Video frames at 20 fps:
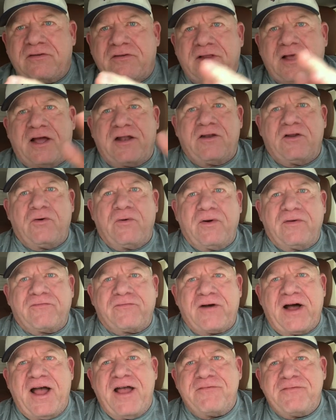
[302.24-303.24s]
not no
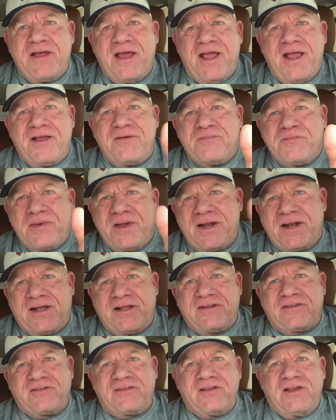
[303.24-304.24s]
5 to 8
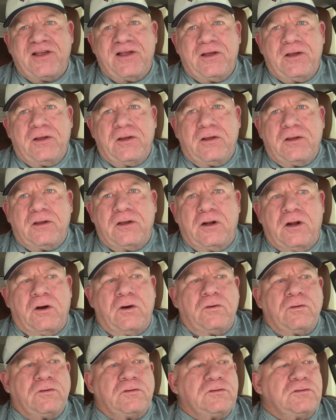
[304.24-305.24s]
minutes, you
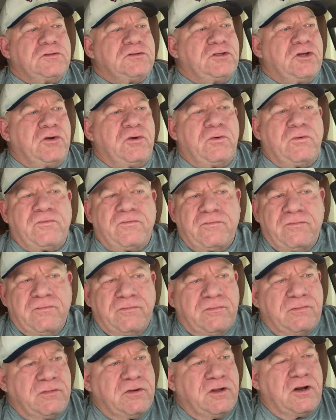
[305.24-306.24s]
know,
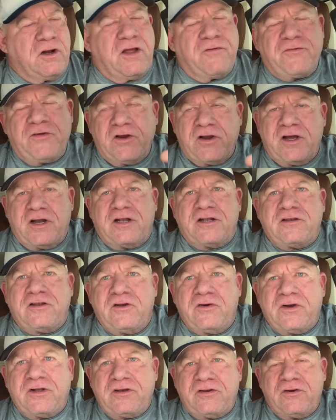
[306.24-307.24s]
if you're going to
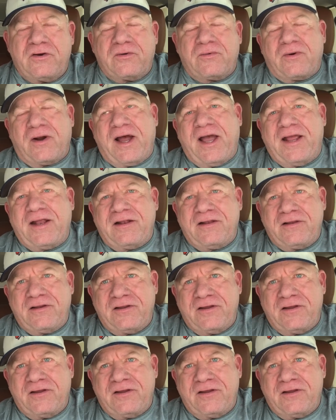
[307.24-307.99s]
do it right.